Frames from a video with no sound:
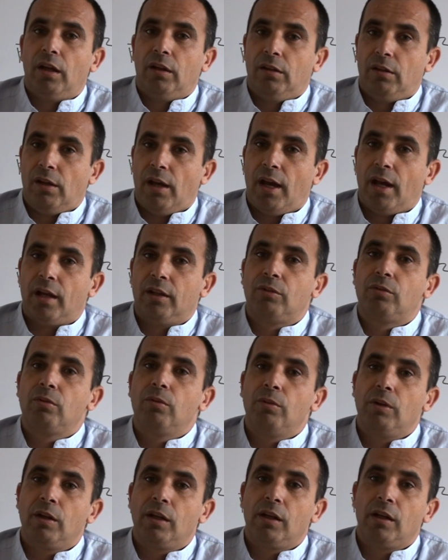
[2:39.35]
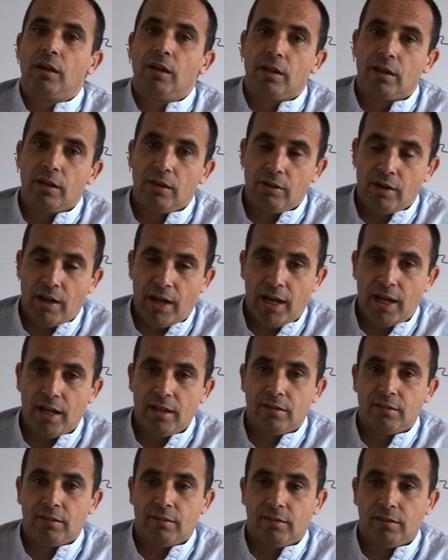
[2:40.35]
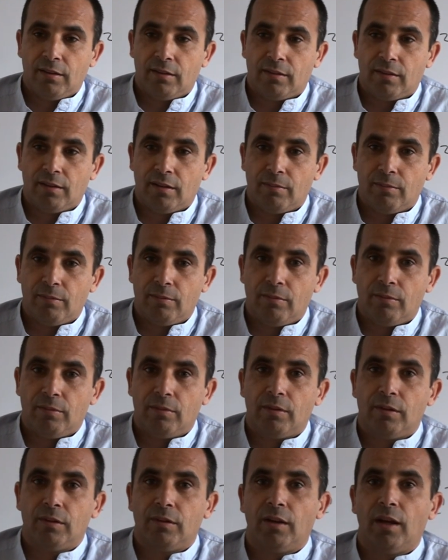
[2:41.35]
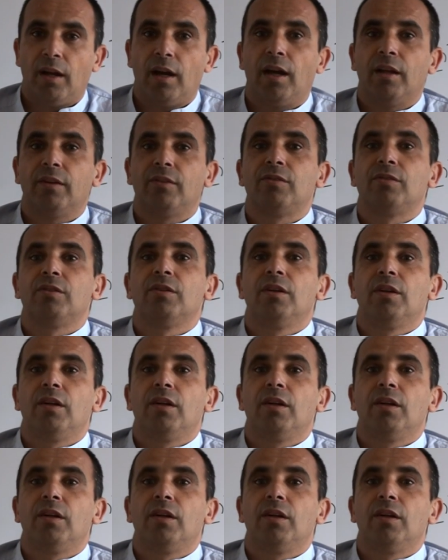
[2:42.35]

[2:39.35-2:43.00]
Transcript: that we create a system that